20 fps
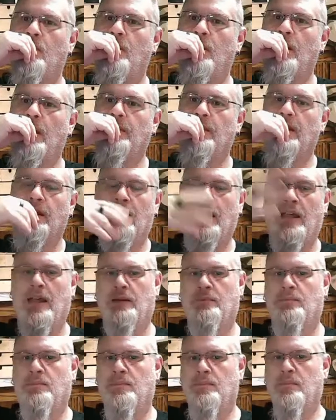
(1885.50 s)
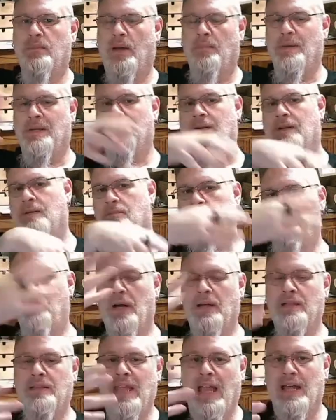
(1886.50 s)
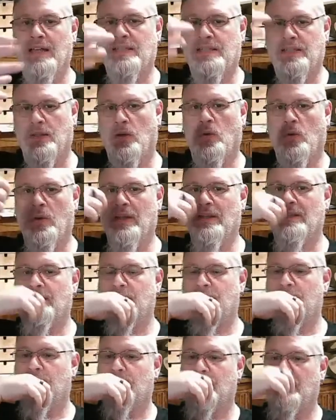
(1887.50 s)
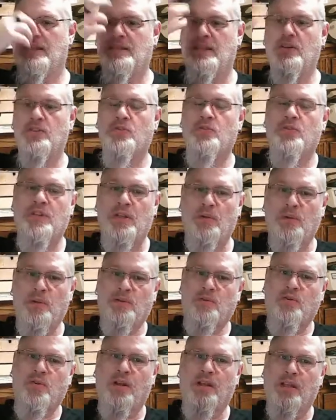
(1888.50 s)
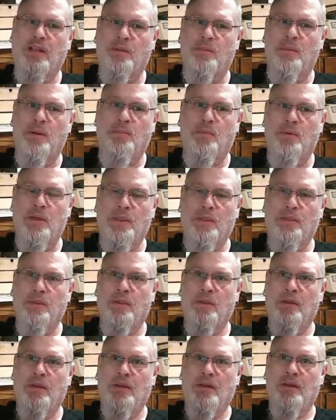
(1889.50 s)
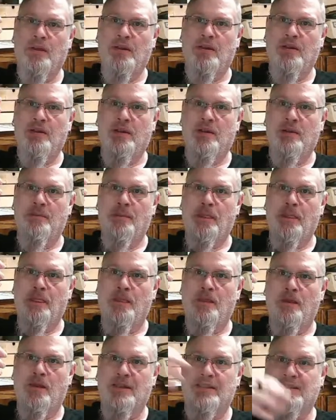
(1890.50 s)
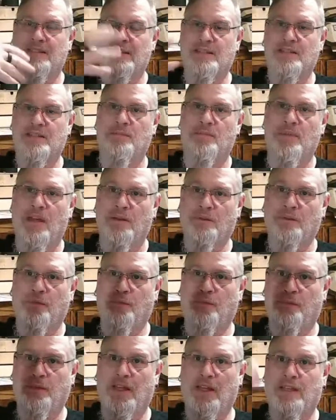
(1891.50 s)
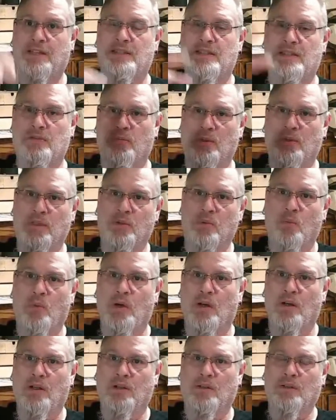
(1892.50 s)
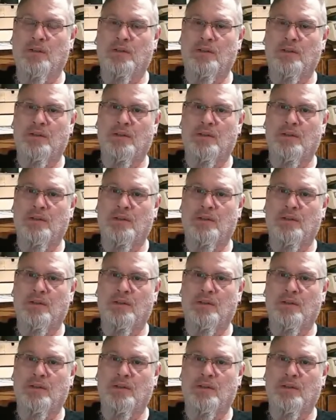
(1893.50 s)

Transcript: then but yeah, so it's interesting trying to come up with a system that flexes really well,